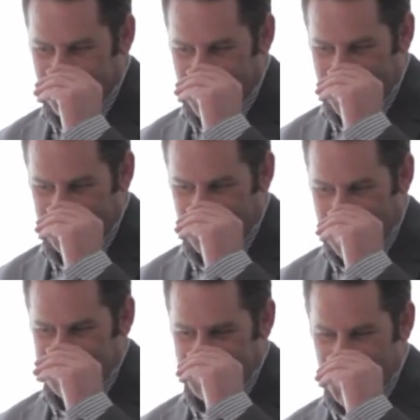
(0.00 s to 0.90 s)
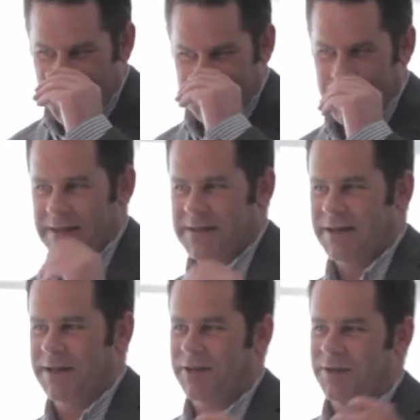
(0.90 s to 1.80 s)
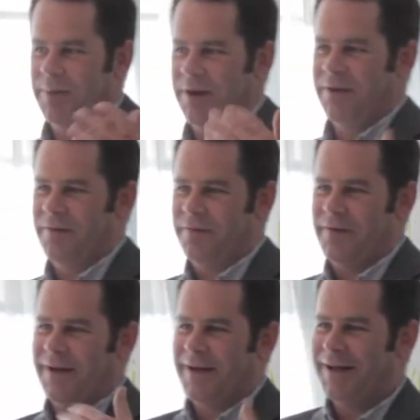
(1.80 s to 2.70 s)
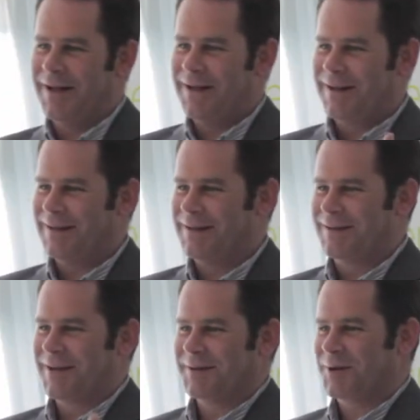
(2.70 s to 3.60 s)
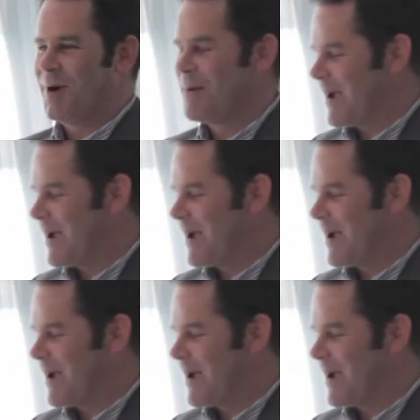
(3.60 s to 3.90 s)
expecting the unexpected is a bit of, it doesn't quite